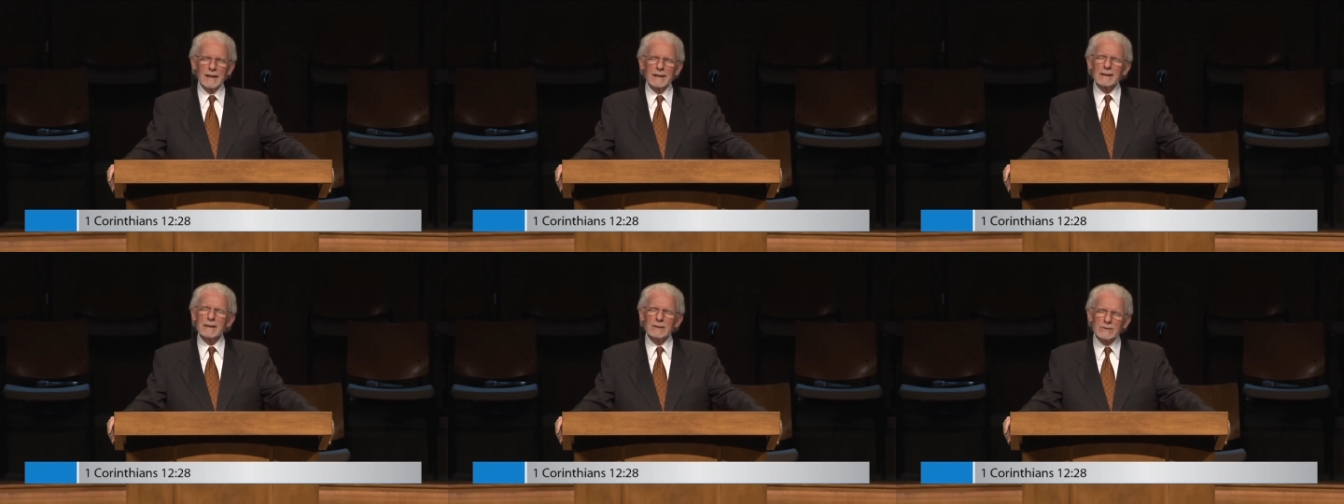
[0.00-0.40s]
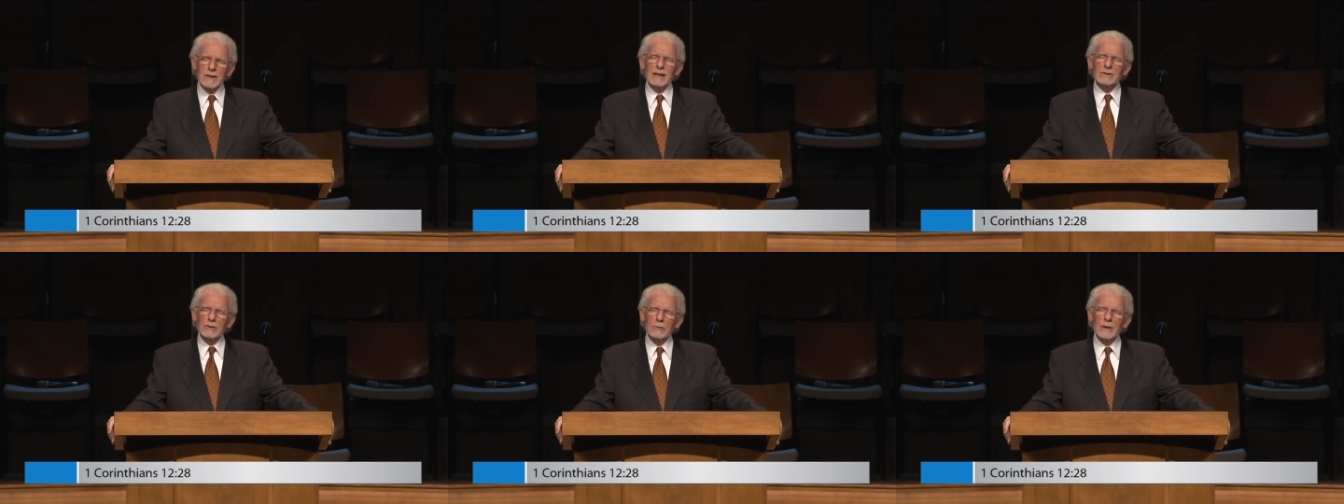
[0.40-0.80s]
At least
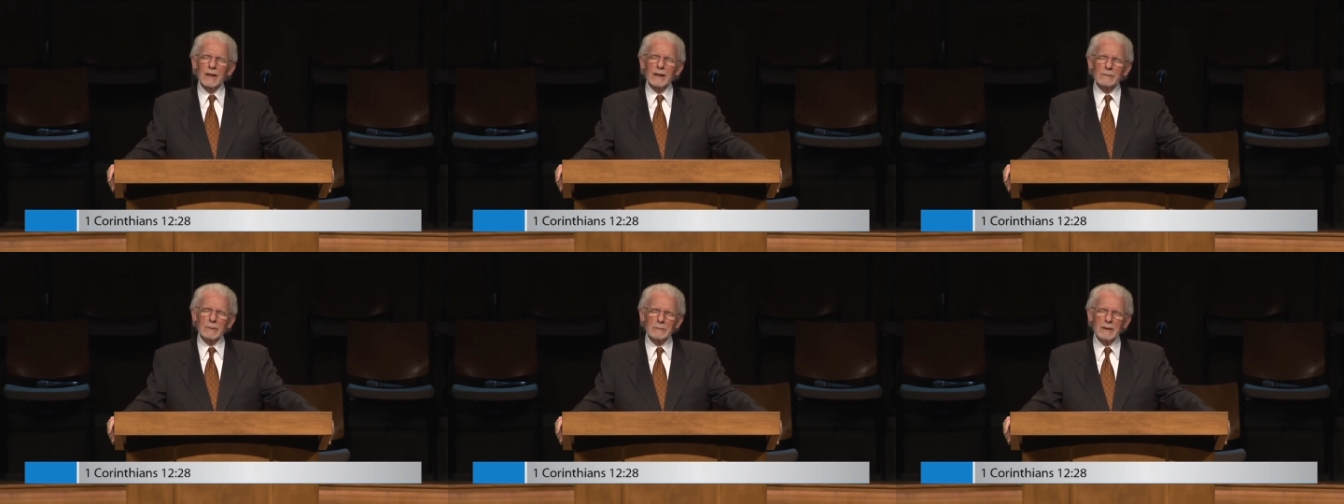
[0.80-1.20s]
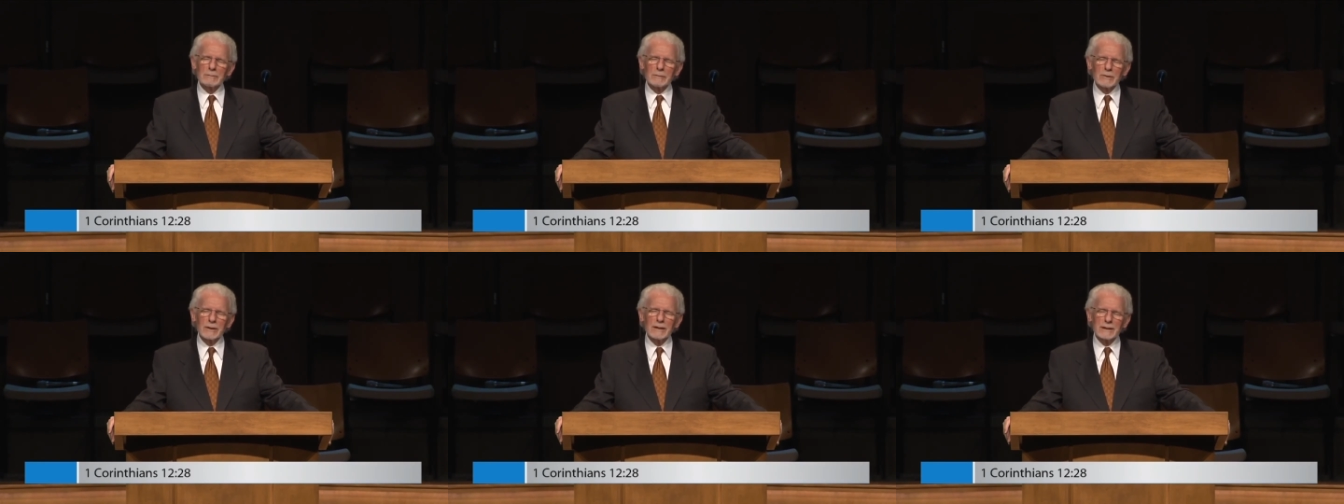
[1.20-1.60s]
that's the way I
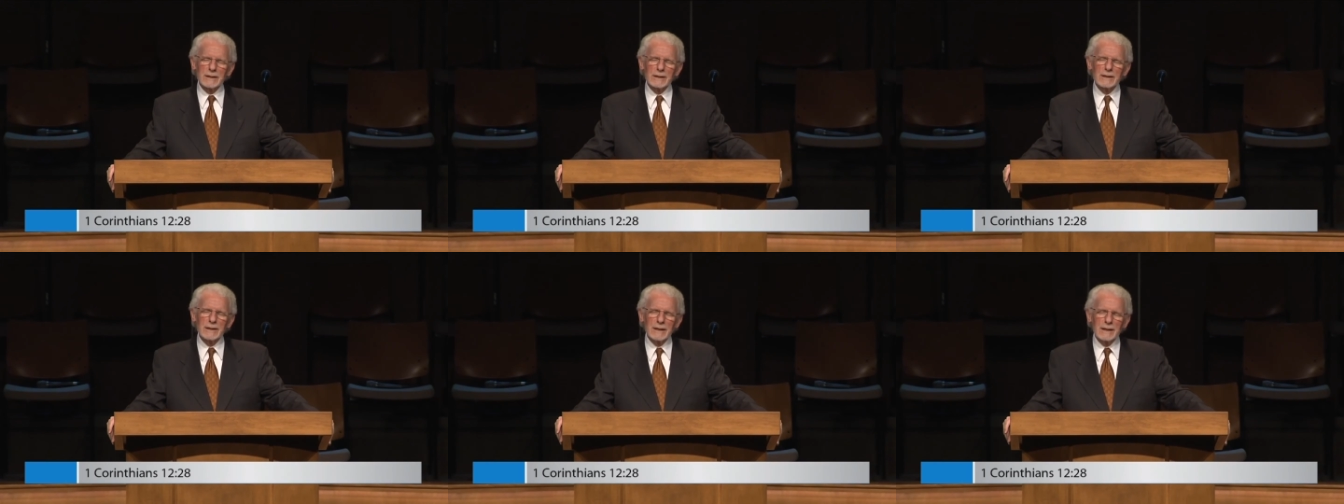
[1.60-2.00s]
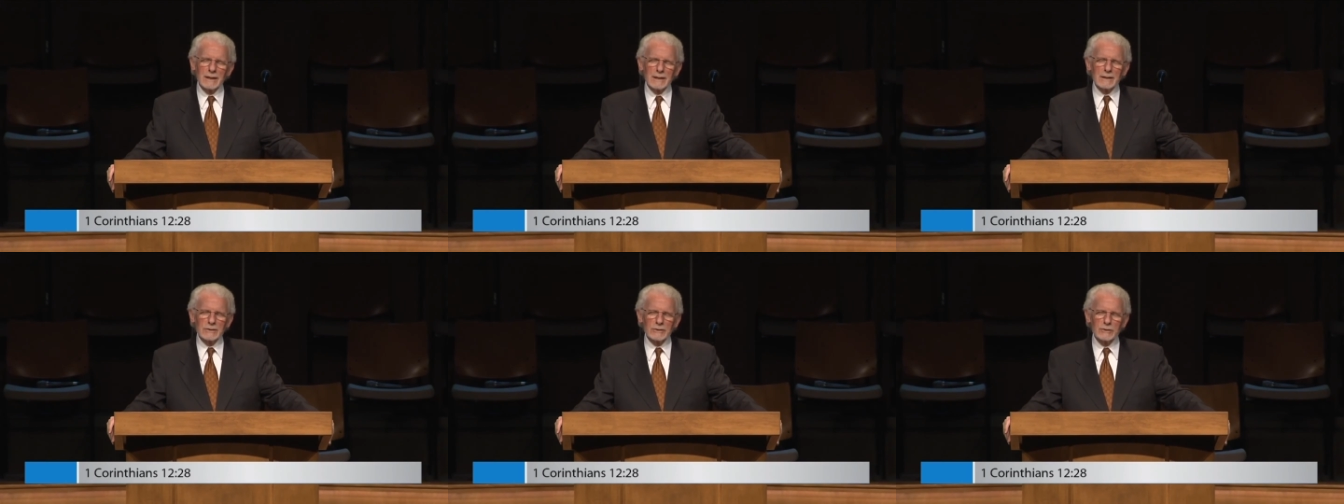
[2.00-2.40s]
remember it.
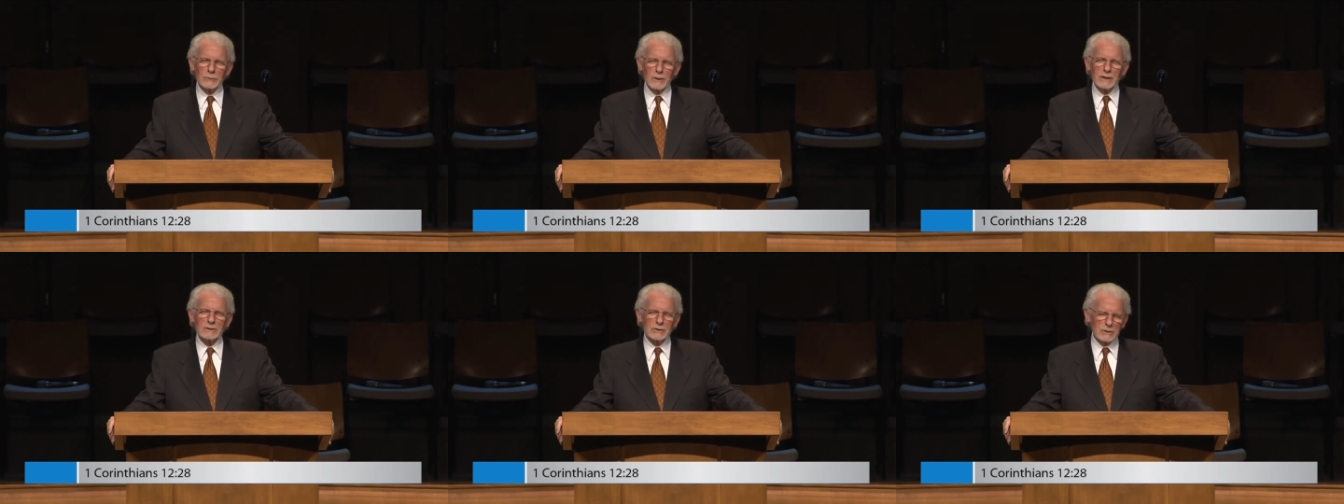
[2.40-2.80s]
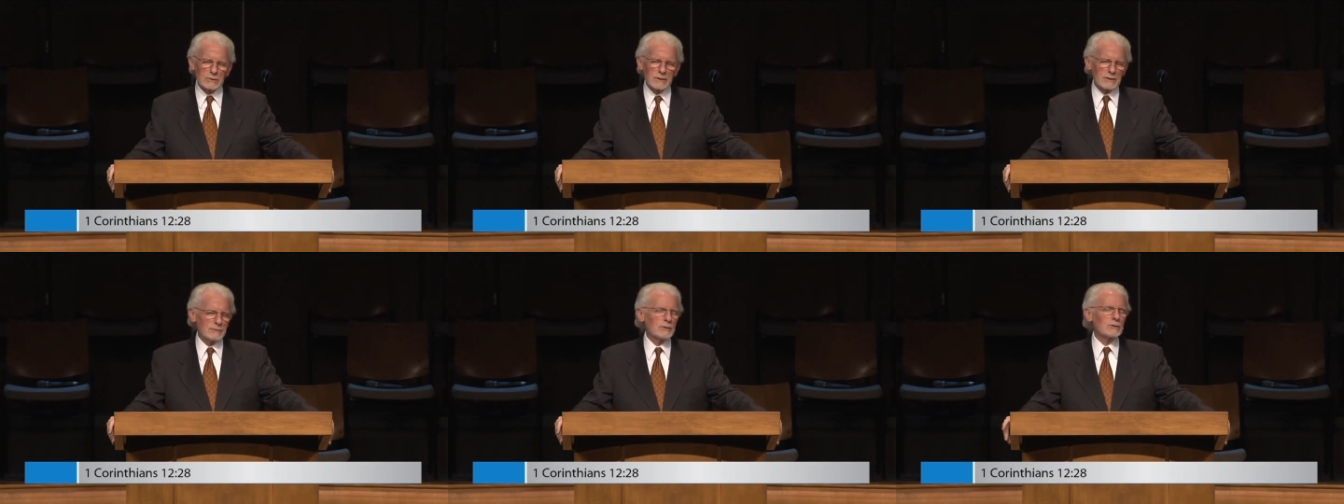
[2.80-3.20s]
She,
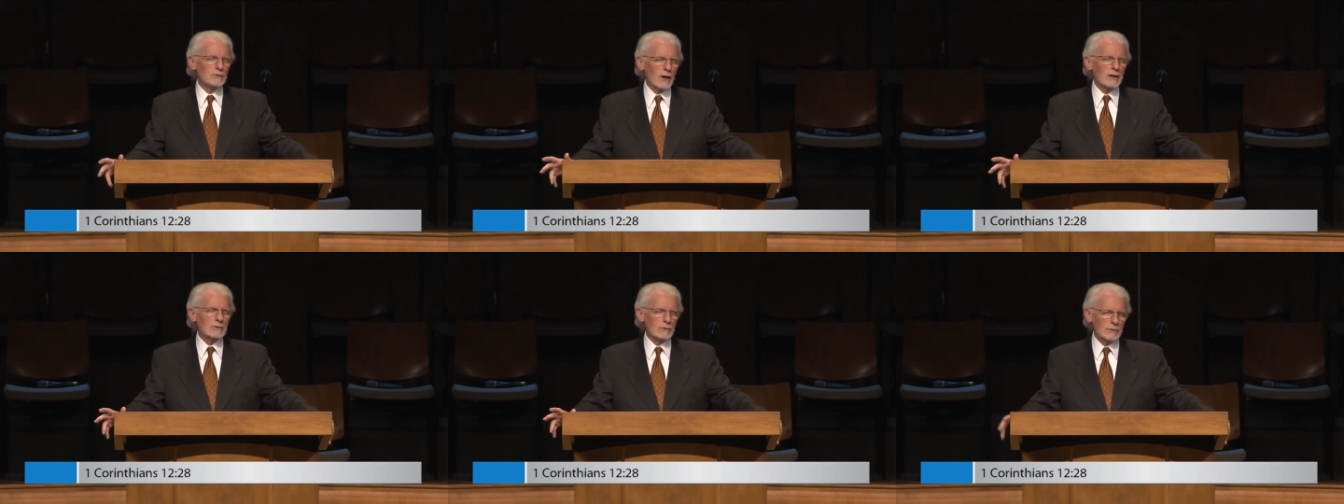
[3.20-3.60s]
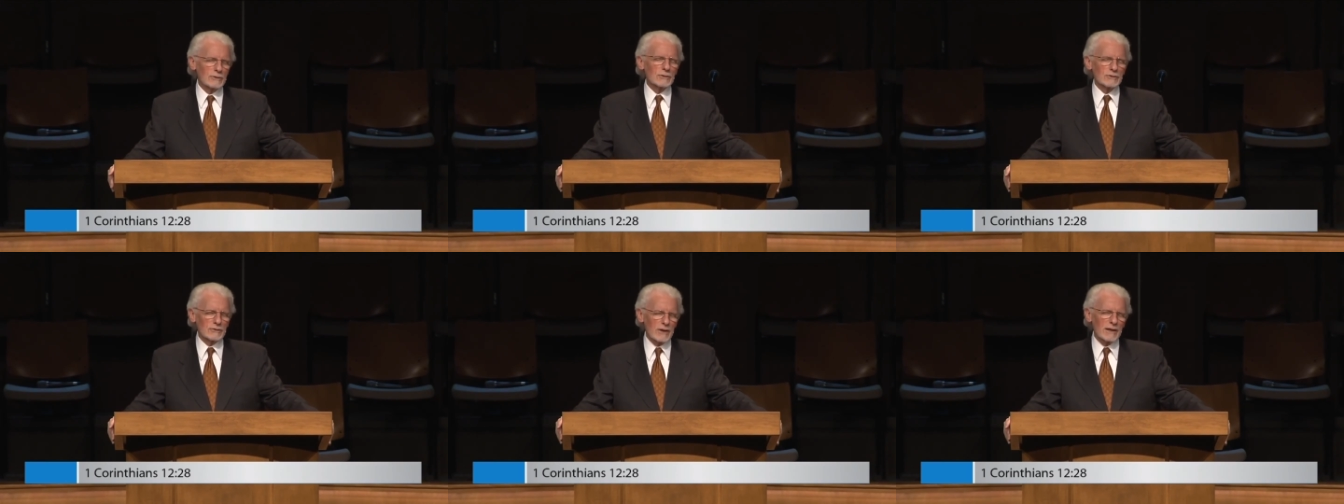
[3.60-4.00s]
she'll, if you talk to her,
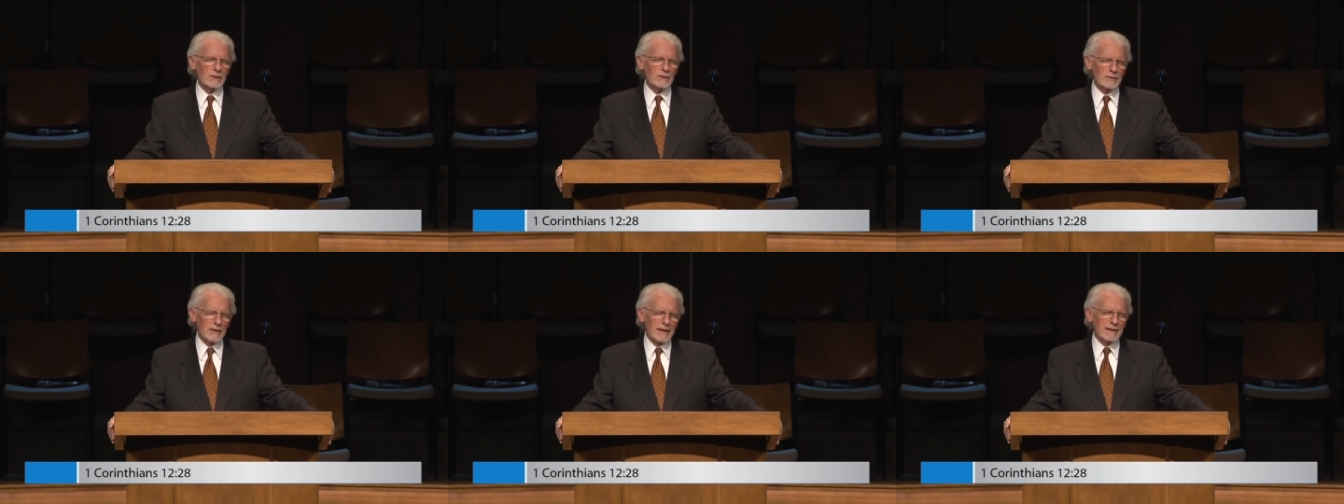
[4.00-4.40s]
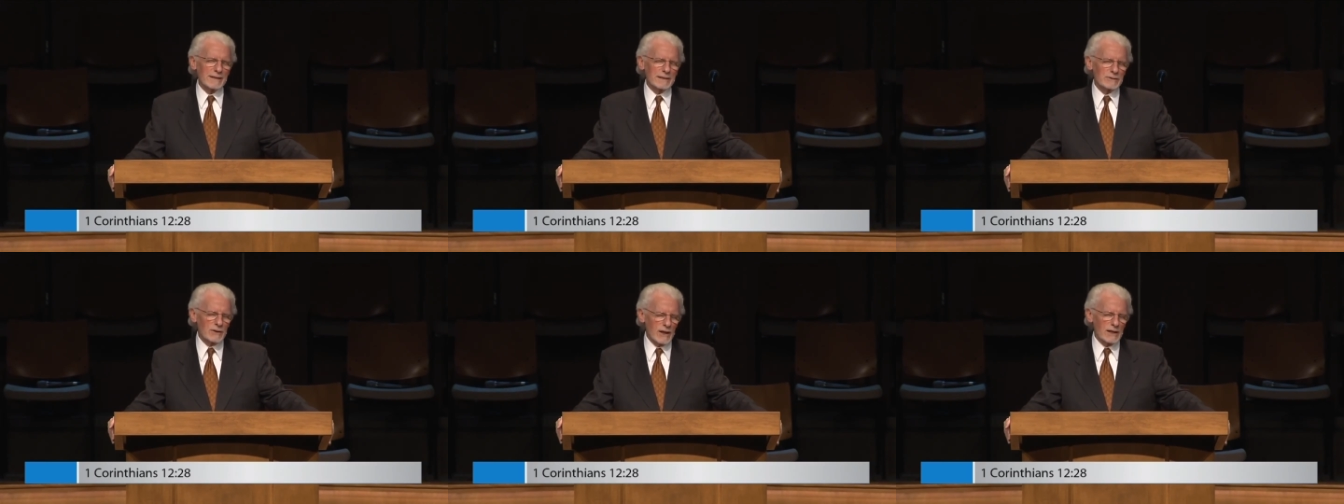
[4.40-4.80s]
she'll say, Oh, yeah,
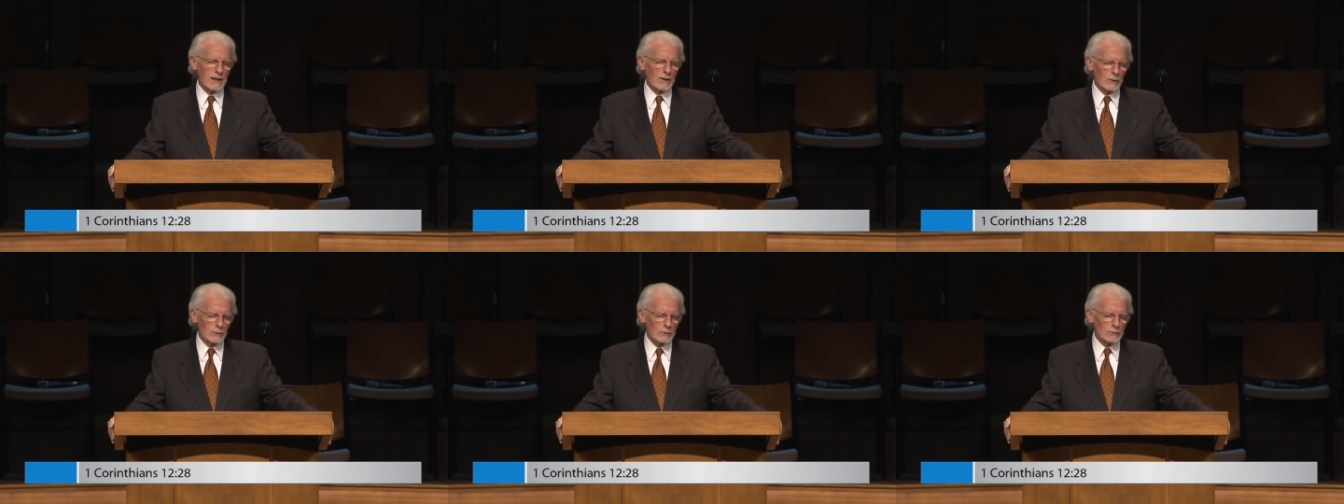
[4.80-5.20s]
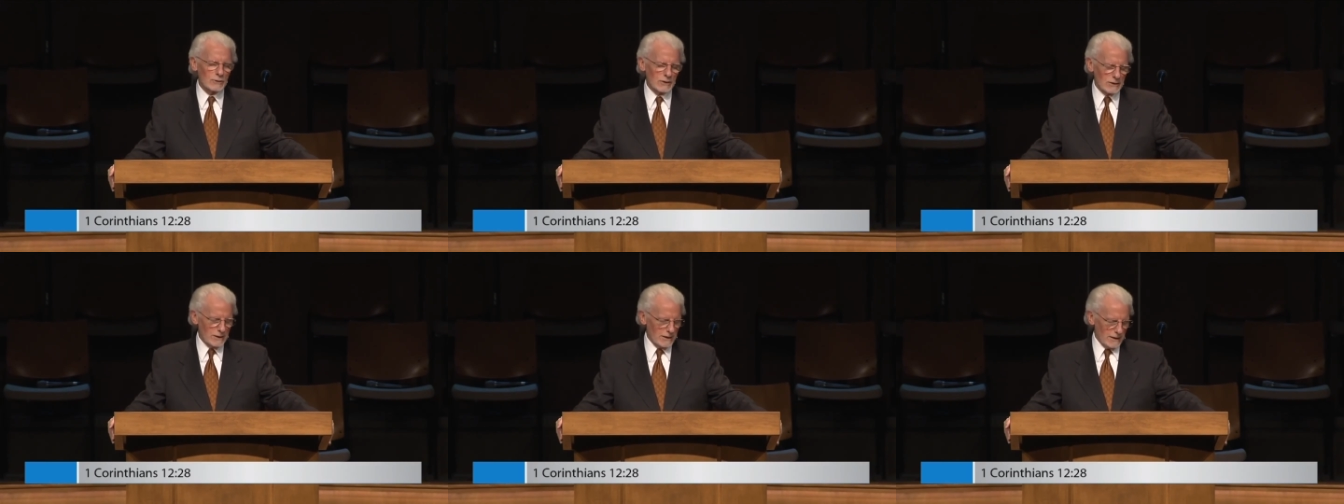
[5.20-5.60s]
he's getting old.